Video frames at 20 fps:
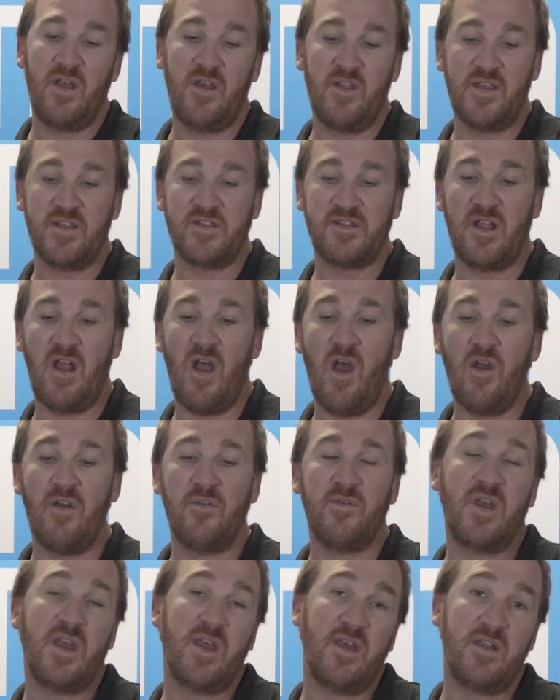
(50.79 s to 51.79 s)
There's an
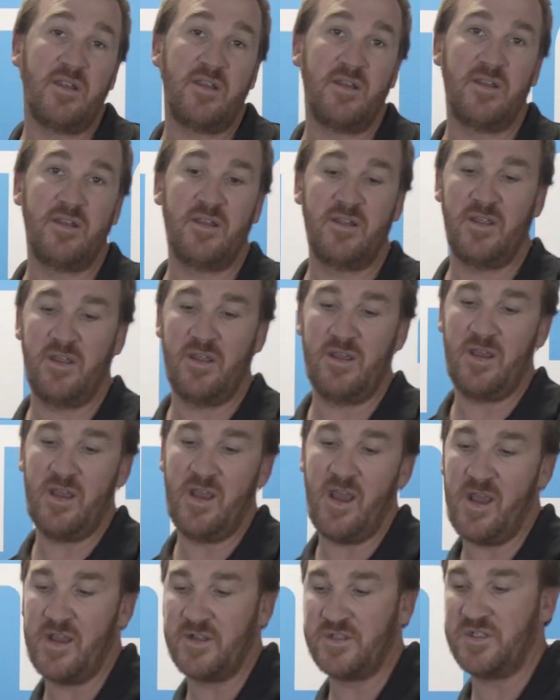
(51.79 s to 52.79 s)
overhead
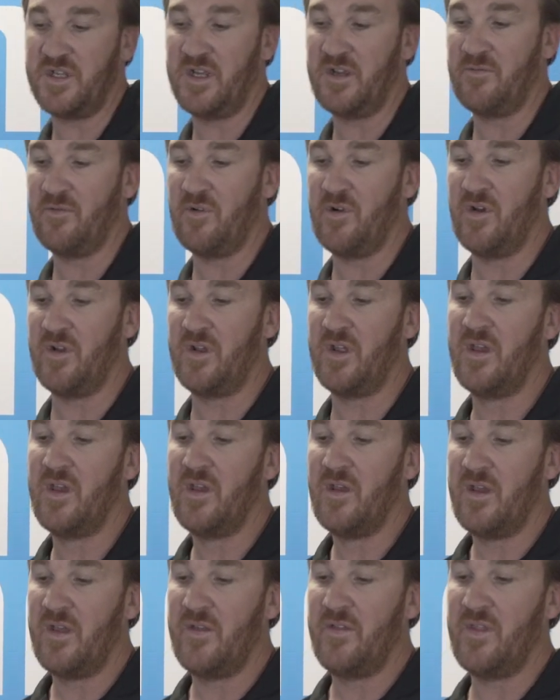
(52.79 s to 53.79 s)
uh, jig rod,
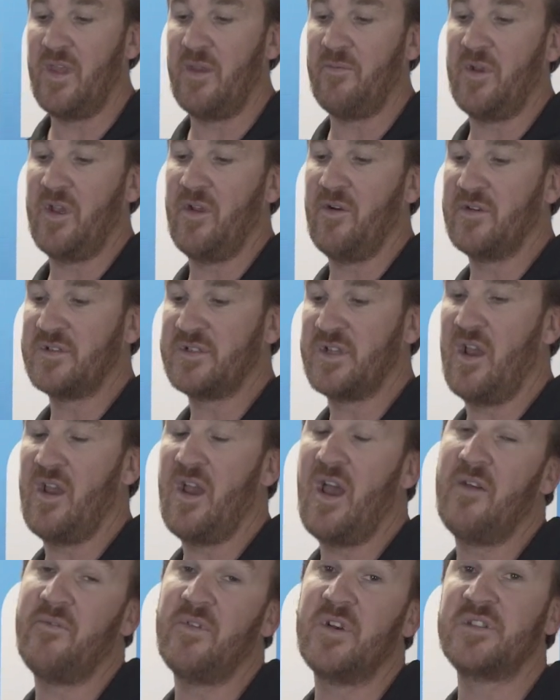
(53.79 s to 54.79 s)
then we also
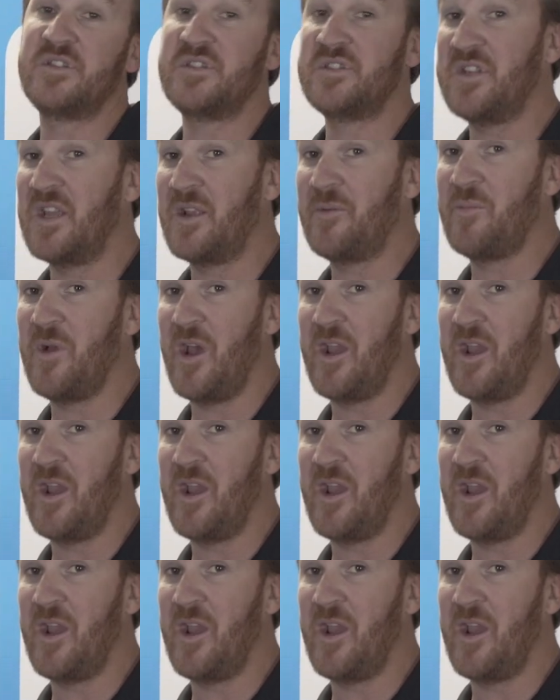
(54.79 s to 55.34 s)
have a stick